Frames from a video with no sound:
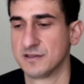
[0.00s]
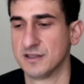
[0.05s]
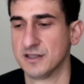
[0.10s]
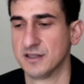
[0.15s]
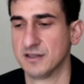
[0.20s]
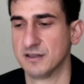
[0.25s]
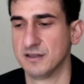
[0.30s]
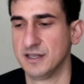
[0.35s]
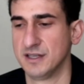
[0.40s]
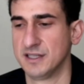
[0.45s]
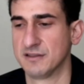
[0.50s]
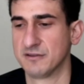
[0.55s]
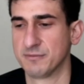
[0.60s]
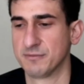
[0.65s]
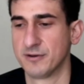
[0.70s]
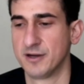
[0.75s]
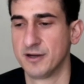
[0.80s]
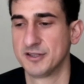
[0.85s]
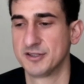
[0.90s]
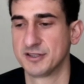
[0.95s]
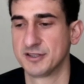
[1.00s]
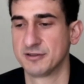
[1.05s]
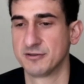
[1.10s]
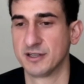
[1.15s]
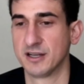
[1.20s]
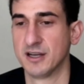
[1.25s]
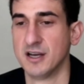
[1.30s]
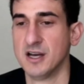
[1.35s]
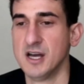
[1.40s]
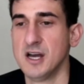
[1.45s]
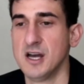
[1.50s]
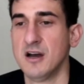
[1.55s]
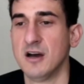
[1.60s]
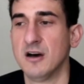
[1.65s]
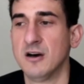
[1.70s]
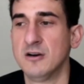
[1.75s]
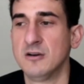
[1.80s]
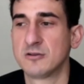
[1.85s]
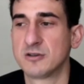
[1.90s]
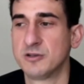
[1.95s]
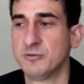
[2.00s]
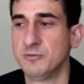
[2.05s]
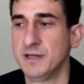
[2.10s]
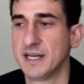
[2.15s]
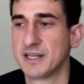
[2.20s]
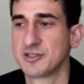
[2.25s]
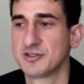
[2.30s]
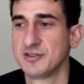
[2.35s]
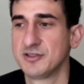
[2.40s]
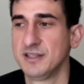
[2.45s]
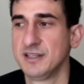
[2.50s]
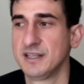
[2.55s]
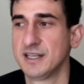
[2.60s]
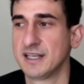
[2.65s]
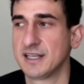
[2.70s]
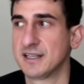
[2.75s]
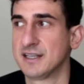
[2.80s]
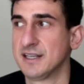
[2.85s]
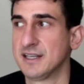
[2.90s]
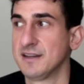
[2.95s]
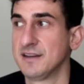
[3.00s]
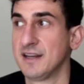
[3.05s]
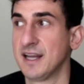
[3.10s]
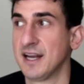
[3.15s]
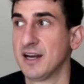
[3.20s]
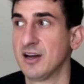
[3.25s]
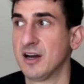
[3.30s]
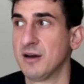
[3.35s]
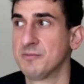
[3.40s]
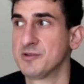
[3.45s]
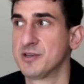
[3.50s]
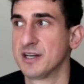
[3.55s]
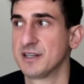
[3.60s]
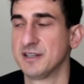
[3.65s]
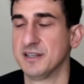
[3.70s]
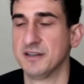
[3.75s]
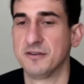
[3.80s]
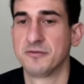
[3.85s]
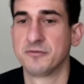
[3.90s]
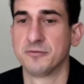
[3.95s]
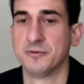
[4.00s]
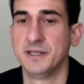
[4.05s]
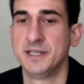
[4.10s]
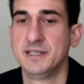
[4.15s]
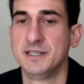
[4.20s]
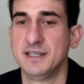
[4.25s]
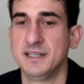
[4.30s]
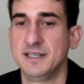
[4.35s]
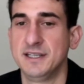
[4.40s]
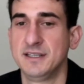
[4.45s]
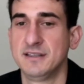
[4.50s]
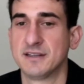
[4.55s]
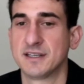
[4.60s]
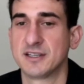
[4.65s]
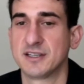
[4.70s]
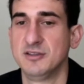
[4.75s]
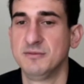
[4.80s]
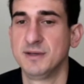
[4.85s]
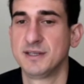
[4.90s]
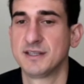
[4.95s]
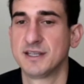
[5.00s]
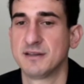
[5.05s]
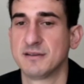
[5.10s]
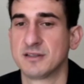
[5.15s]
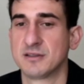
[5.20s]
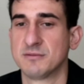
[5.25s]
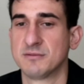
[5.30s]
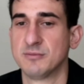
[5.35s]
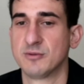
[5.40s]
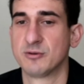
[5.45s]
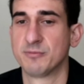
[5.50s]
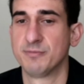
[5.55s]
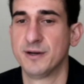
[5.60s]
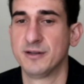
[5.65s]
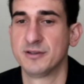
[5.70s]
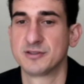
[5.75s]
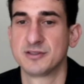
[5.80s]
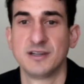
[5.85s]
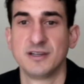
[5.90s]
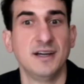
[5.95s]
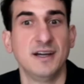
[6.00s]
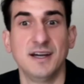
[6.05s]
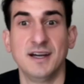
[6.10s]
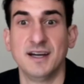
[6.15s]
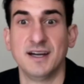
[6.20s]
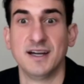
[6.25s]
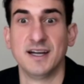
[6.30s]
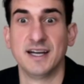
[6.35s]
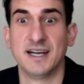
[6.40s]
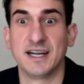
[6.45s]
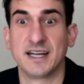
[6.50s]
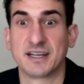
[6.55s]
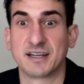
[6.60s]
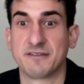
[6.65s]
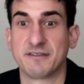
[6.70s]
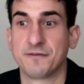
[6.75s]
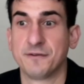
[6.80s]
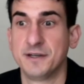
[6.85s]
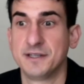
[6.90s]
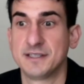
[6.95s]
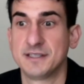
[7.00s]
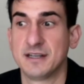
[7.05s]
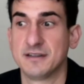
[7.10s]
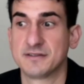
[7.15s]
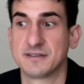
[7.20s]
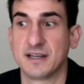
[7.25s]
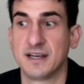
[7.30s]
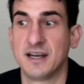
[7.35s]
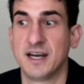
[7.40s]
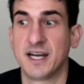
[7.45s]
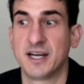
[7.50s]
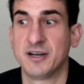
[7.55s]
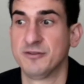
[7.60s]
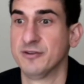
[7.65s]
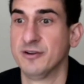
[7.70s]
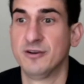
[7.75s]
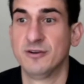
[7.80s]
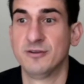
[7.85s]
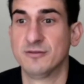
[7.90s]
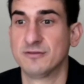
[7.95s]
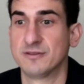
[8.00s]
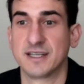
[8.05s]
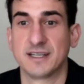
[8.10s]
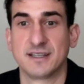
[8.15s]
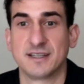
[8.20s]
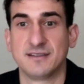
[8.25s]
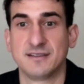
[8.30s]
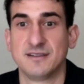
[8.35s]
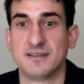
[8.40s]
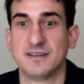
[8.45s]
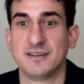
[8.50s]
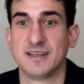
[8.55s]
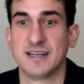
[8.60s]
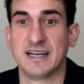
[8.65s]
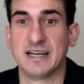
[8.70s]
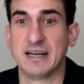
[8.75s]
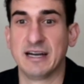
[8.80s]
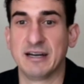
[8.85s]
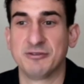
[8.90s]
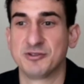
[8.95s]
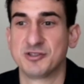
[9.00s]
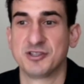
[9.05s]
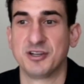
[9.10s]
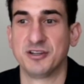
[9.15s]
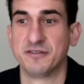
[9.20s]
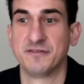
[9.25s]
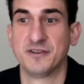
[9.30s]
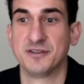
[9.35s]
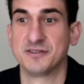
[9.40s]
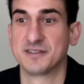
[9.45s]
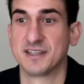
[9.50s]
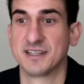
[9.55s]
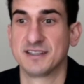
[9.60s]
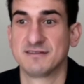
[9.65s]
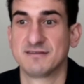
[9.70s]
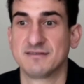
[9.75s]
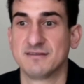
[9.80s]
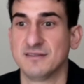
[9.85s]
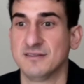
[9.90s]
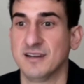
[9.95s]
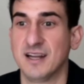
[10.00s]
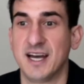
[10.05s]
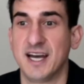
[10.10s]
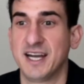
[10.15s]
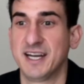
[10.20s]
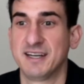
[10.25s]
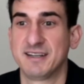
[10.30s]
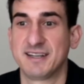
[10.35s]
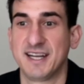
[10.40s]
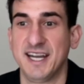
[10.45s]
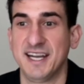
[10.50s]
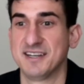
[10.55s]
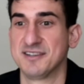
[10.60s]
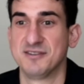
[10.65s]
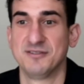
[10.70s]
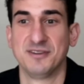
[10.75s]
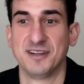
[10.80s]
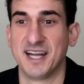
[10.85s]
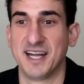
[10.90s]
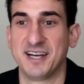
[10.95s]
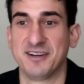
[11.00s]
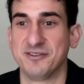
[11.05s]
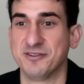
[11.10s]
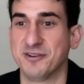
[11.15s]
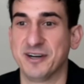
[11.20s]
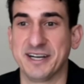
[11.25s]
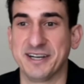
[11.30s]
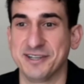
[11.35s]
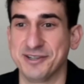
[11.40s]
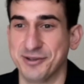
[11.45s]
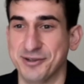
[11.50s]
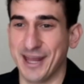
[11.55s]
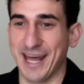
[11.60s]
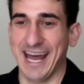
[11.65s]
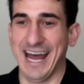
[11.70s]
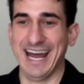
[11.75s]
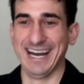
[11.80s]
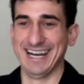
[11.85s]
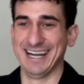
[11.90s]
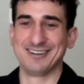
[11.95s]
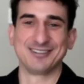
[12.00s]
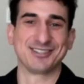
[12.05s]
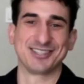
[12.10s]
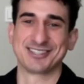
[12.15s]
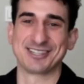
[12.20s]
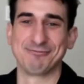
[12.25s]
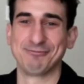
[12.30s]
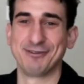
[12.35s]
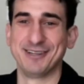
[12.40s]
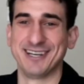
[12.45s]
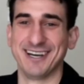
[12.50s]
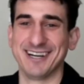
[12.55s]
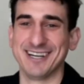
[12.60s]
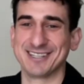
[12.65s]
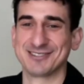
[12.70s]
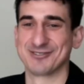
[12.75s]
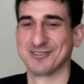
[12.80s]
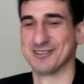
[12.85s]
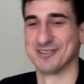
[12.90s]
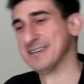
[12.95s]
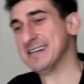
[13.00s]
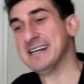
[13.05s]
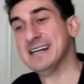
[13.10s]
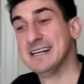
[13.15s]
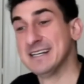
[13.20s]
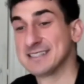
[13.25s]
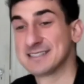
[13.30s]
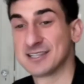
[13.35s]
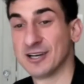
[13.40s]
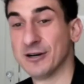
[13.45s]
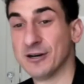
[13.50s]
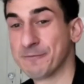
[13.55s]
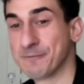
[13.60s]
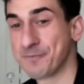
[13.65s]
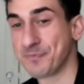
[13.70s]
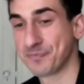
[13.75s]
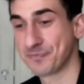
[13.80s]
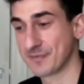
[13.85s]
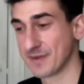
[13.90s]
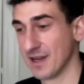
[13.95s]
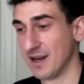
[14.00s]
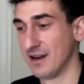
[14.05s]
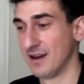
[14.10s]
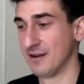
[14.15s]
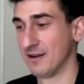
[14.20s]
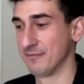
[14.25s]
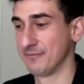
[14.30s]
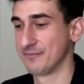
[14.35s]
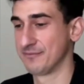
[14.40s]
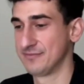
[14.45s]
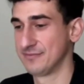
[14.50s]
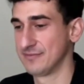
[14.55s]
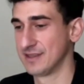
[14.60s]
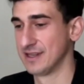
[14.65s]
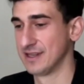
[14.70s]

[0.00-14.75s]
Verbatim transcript: the end of the project, they're like, "Oh, can we actually like get that object in three D? Like, can you make that a little bit more polished?" And I like freaked out. I was like, "I don't know." Like, I was just on the phone. I was like, "I can't do that. I don't know how to do that." I was just completely honest with them. So, um,